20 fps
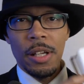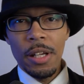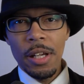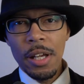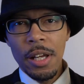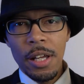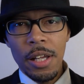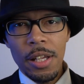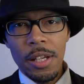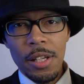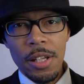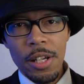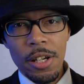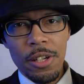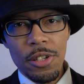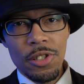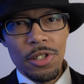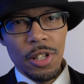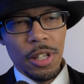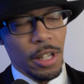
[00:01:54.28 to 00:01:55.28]
And
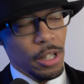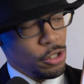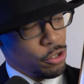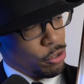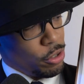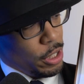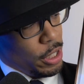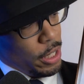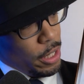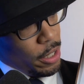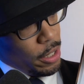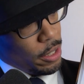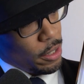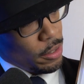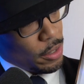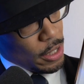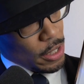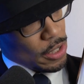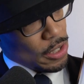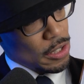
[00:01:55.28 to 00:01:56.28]
here's the entry here.
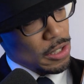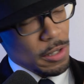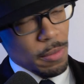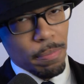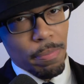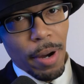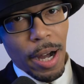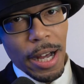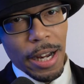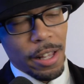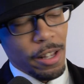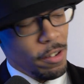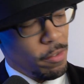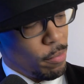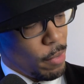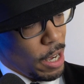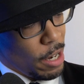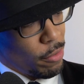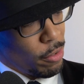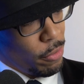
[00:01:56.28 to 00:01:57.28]
This is the body of
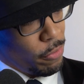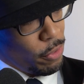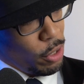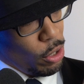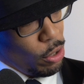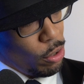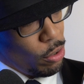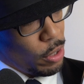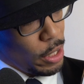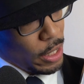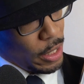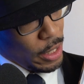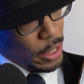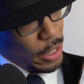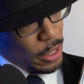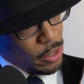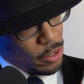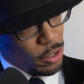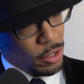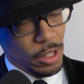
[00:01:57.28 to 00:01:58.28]
my review, and
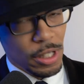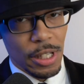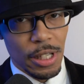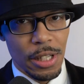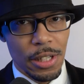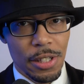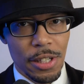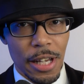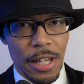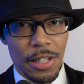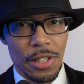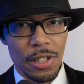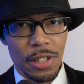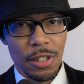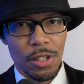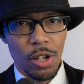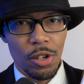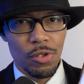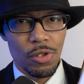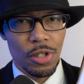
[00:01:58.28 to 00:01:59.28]
these are the tasting
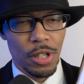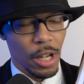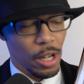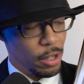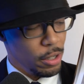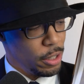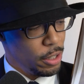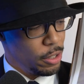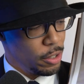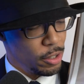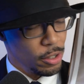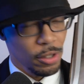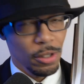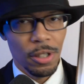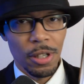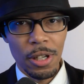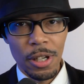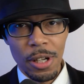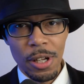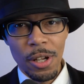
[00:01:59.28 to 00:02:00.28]
notes down here,
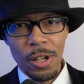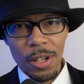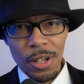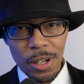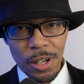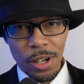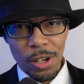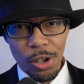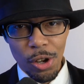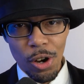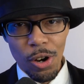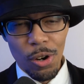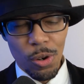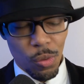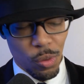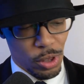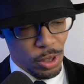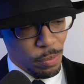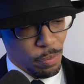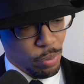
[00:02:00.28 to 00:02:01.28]
along
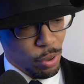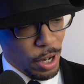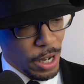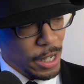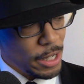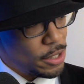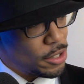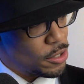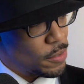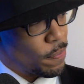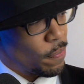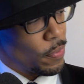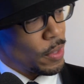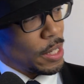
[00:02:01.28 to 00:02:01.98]
with the price.